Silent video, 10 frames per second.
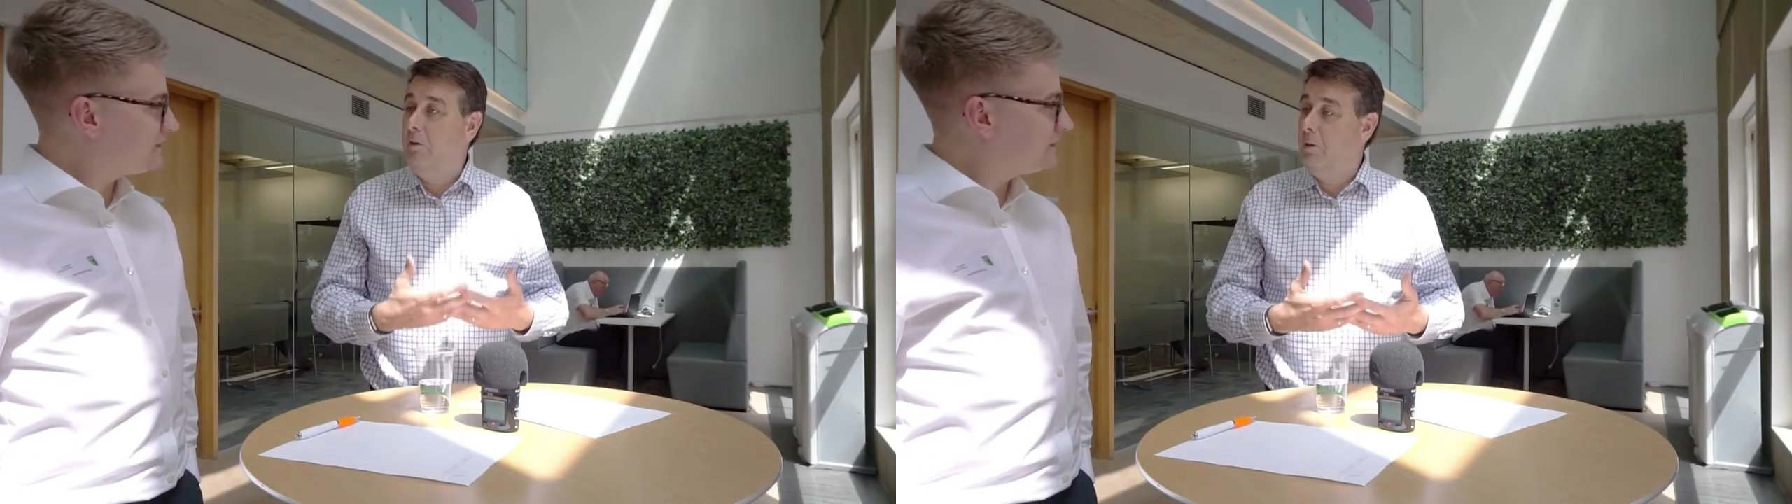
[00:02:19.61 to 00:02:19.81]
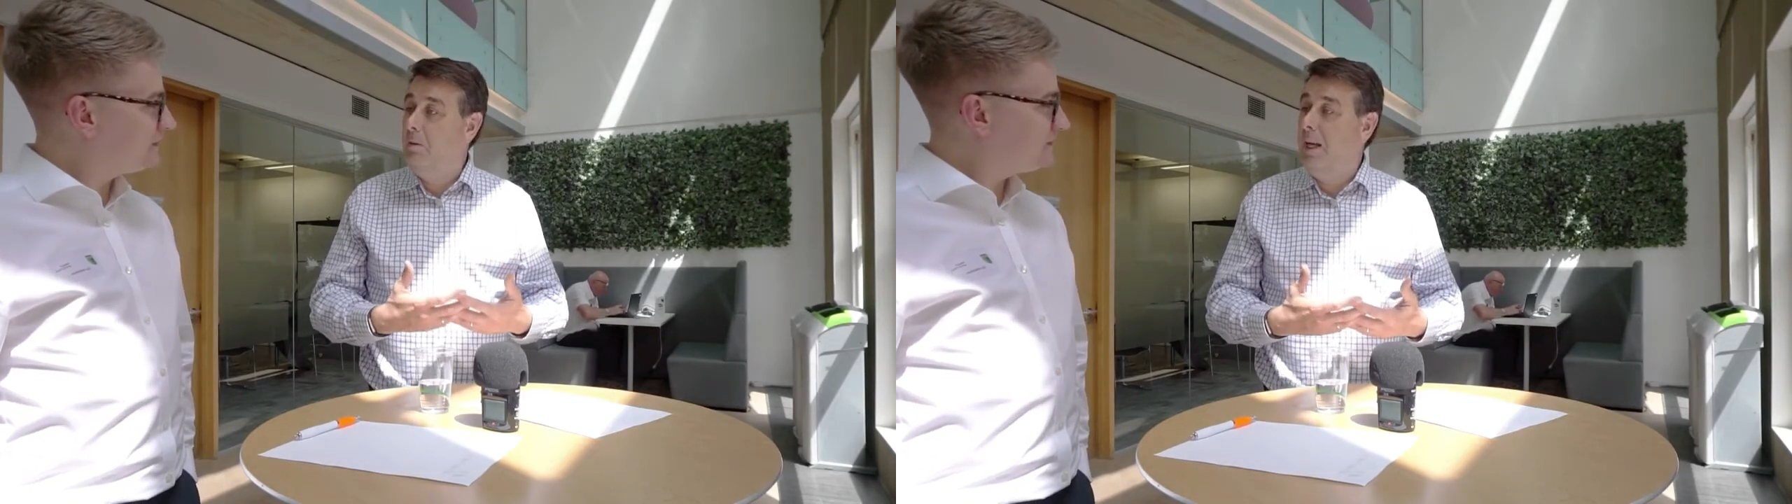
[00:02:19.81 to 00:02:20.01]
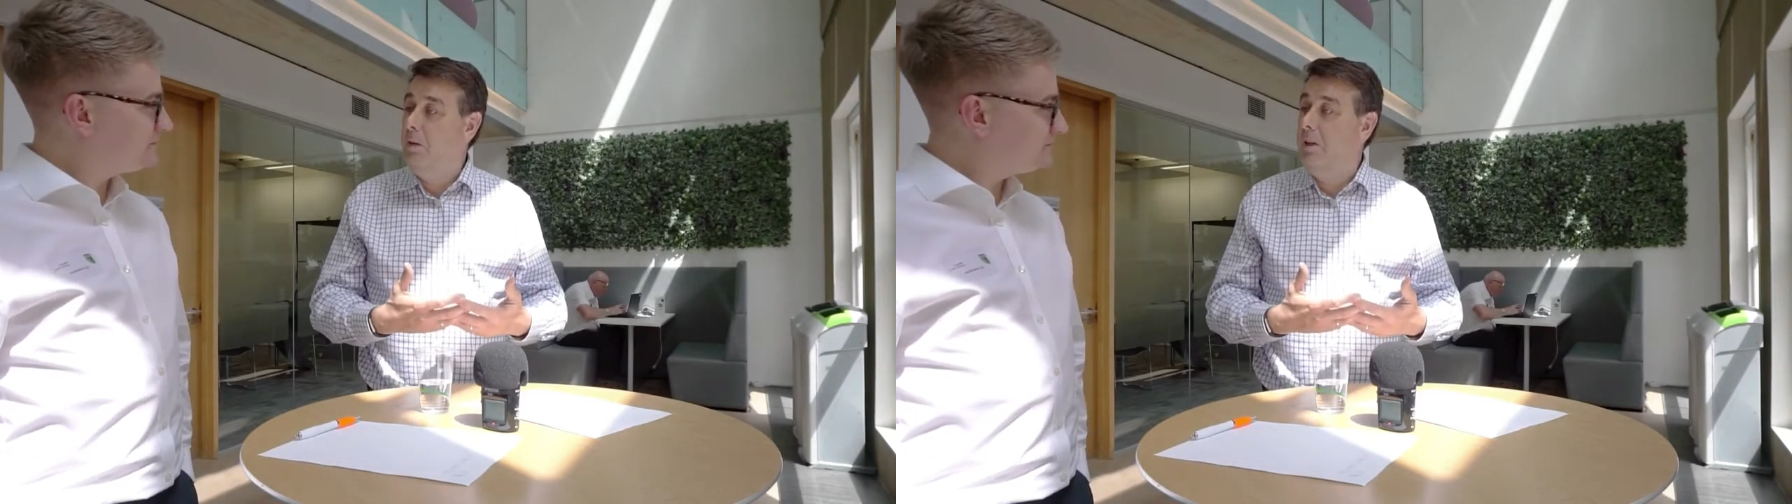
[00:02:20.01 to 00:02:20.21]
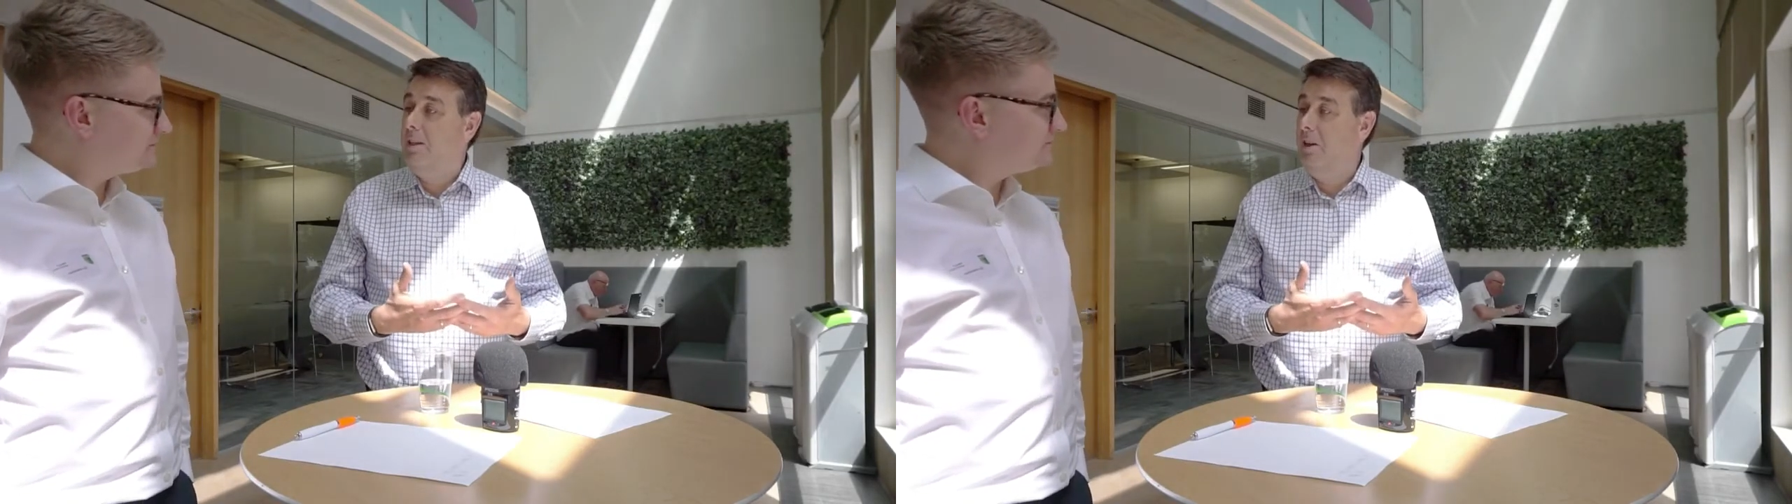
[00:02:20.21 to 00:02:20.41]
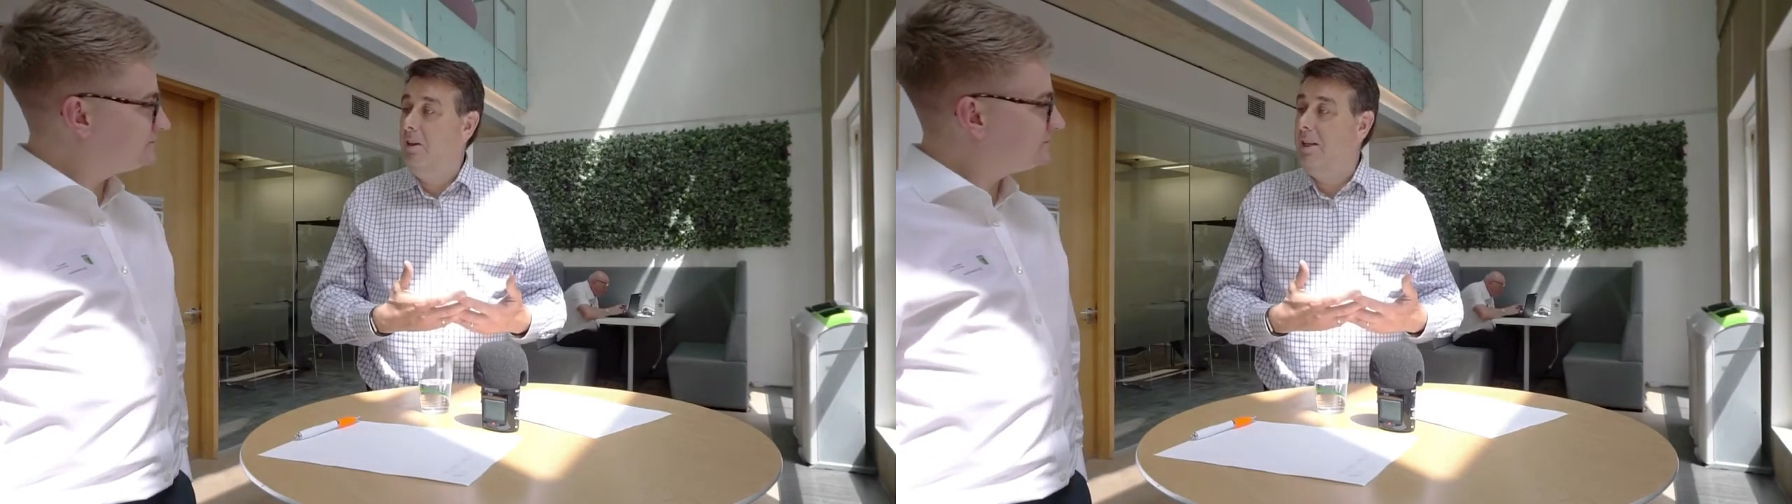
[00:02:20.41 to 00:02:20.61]
from some of the
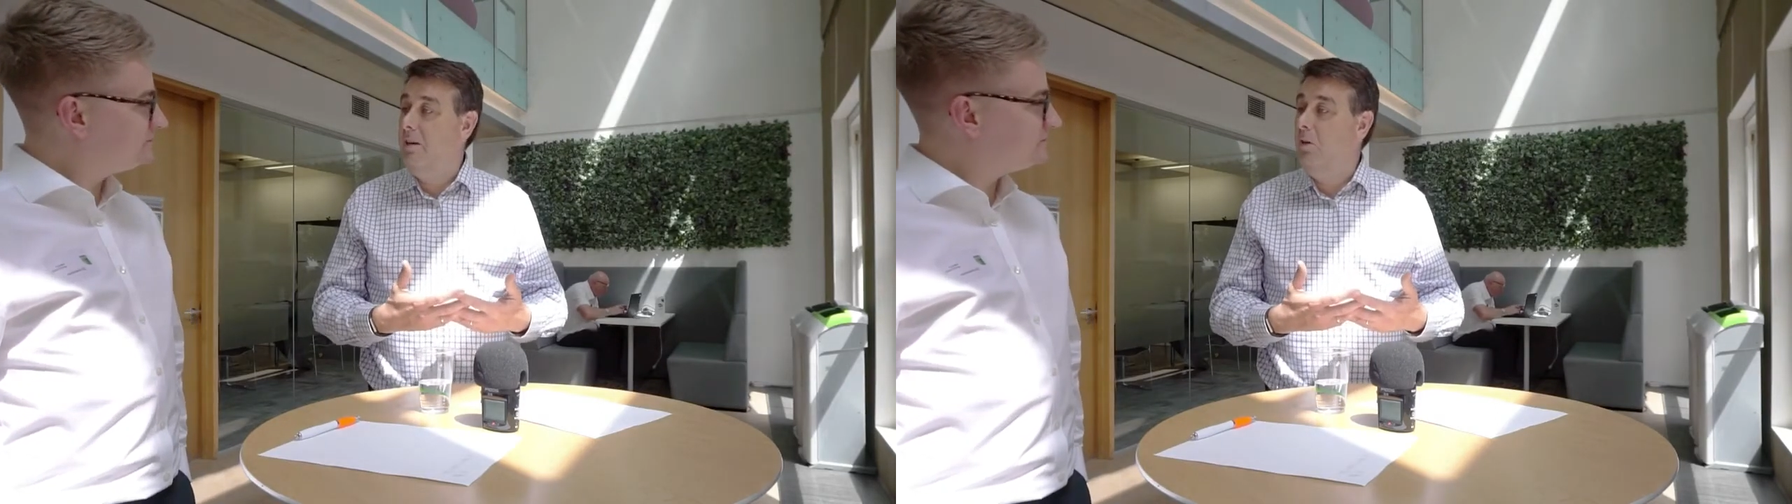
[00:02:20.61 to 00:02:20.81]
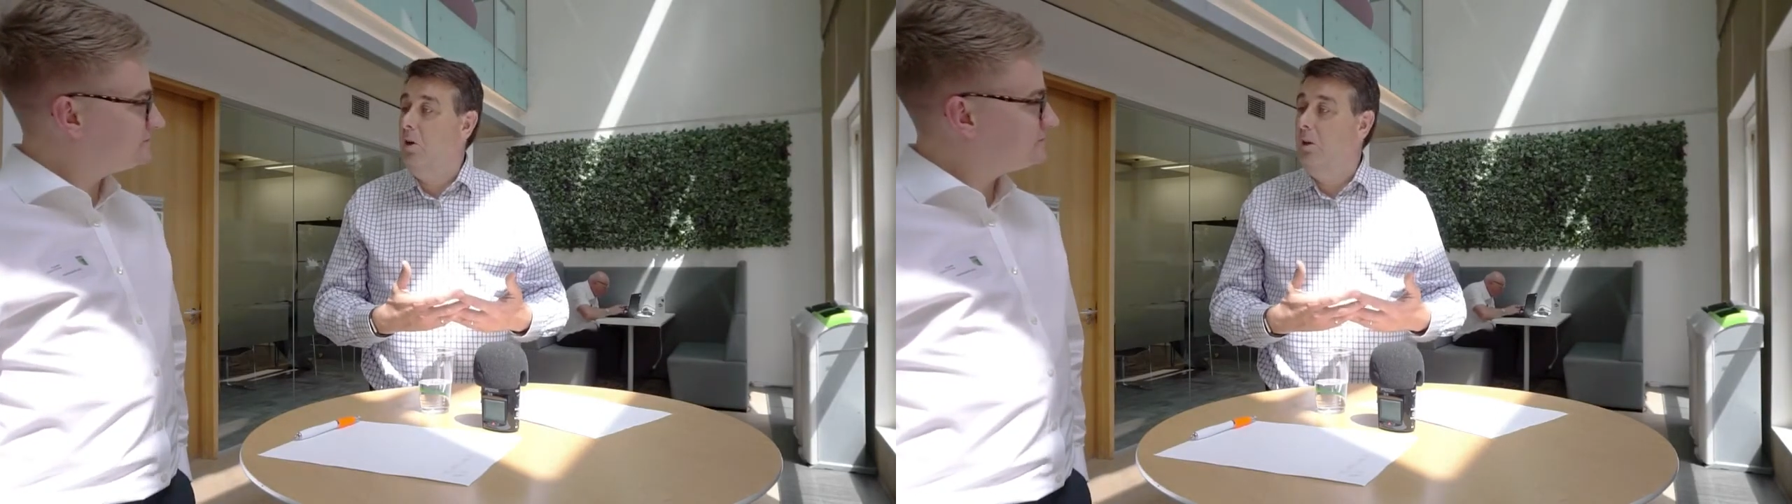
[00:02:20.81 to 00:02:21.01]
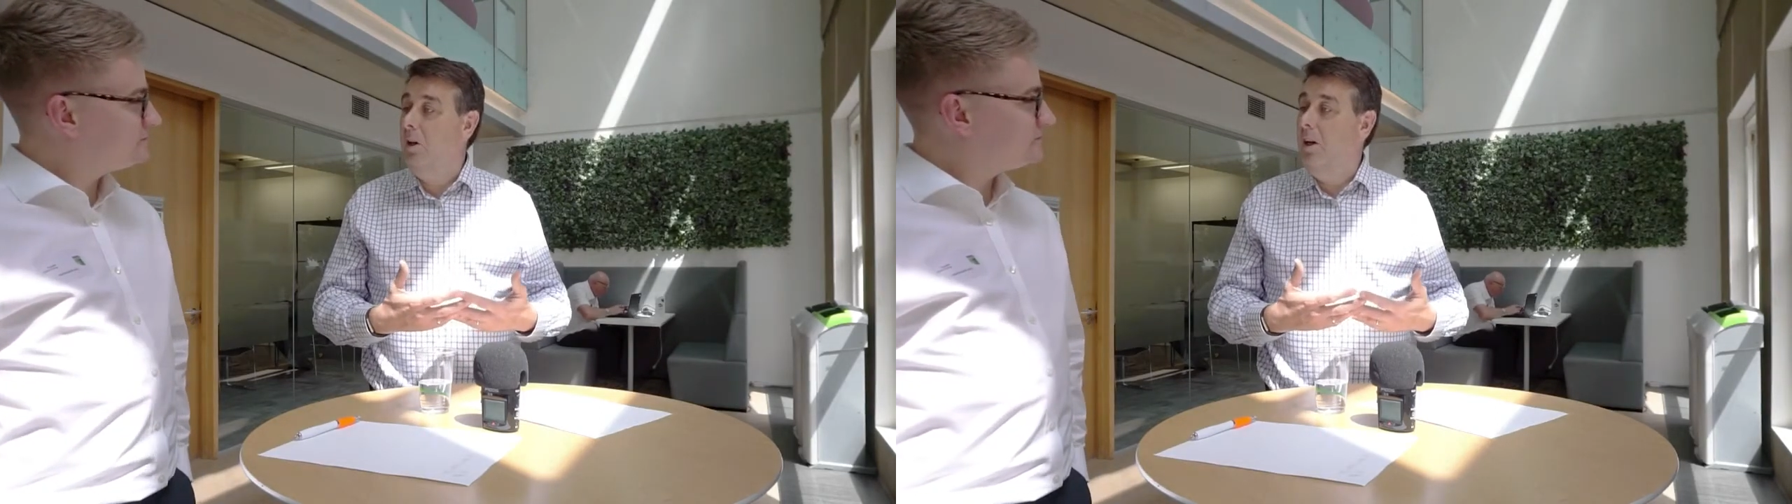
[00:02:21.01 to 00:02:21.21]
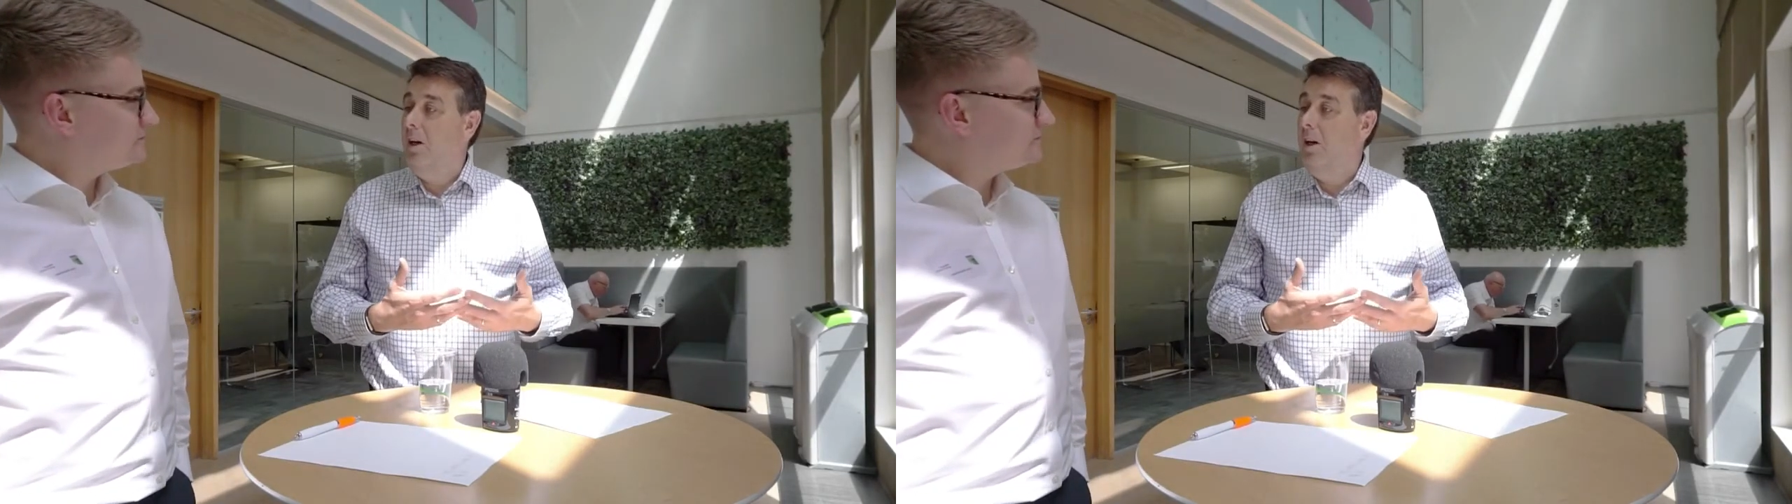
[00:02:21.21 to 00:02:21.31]
enterprise architect role